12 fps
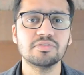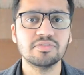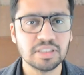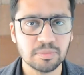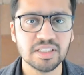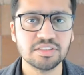a
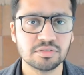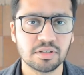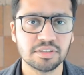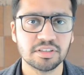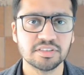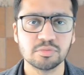female
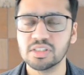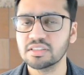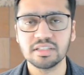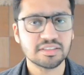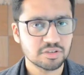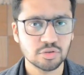instructor as well.
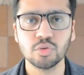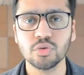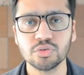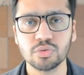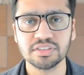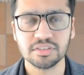That's your
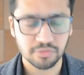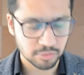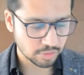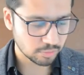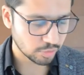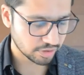choice if
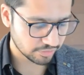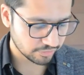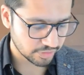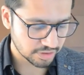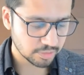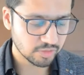you are more
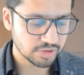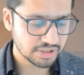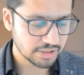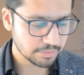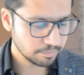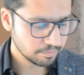comfortable with
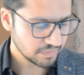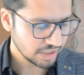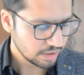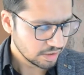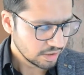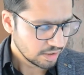them.
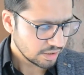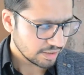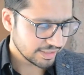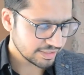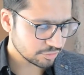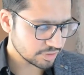
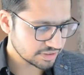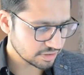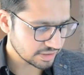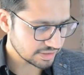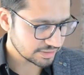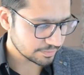Next question
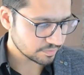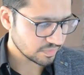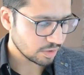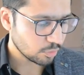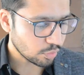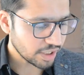is,
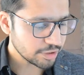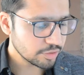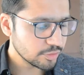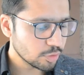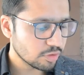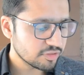why do
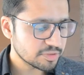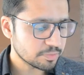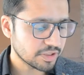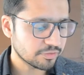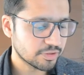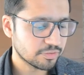we always
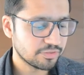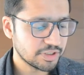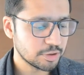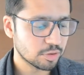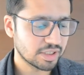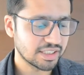prefer
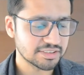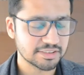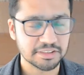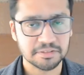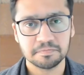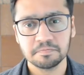video
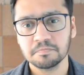classes?